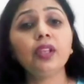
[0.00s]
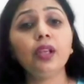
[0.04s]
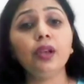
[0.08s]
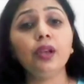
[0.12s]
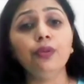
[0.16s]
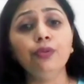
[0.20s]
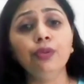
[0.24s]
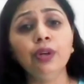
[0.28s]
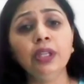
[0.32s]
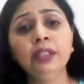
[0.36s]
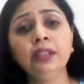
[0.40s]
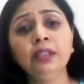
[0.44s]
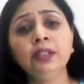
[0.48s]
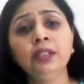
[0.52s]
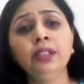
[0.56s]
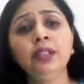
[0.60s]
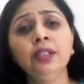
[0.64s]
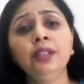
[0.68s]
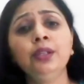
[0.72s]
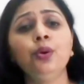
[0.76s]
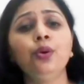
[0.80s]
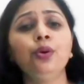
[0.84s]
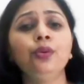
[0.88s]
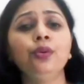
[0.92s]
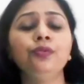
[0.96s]

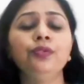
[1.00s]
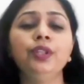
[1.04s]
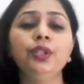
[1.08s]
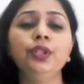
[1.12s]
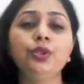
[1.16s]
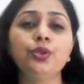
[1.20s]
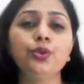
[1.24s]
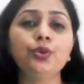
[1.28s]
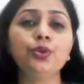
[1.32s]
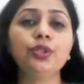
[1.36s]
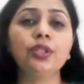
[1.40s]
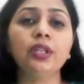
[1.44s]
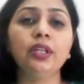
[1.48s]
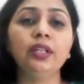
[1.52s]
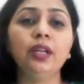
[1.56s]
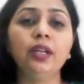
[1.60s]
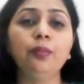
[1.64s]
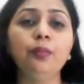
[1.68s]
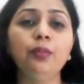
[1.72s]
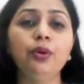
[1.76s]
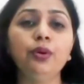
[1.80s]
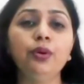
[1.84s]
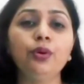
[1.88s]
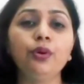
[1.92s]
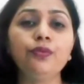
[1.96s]
1/3 of the total
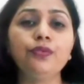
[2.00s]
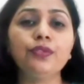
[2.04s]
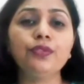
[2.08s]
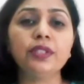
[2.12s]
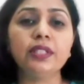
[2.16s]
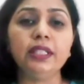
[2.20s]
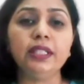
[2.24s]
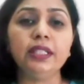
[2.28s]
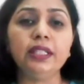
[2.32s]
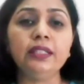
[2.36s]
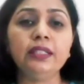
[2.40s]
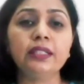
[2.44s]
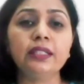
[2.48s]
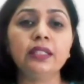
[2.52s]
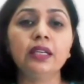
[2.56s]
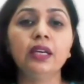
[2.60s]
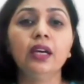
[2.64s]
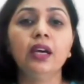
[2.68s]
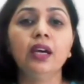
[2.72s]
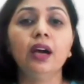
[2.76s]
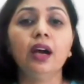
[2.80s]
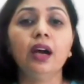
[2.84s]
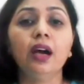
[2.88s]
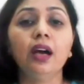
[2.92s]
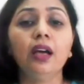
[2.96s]
number of seats
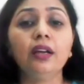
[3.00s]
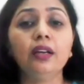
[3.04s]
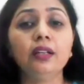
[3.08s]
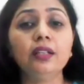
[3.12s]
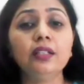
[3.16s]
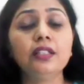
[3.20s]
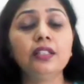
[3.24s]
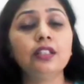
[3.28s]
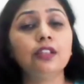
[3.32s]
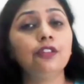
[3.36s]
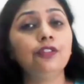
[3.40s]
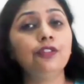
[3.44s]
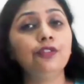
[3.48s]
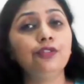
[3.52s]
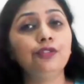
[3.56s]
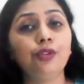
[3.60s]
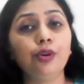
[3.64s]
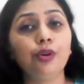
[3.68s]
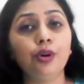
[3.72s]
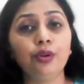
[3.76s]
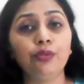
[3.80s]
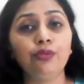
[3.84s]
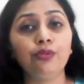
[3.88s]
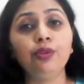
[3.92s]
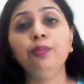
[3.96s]
are reserved
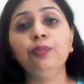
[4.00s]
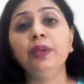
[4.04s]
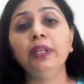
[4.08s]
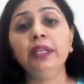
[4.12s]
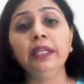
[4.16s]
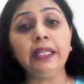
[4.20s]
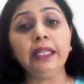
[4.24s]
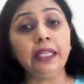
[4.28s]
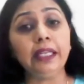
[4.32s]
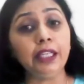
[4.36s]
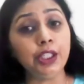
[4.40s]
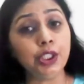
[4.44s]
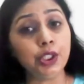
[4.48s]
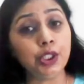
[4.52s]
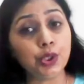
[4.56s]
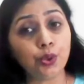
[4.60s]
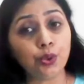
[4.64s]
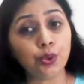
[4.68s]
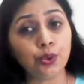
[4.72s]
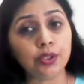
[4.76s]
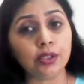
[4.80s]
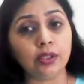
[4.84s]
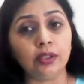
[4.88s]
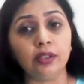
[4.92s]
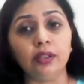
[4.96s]
for women in
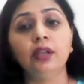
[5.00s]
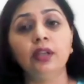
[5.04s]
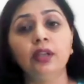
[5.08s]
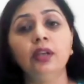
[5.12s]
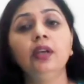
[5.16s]
total.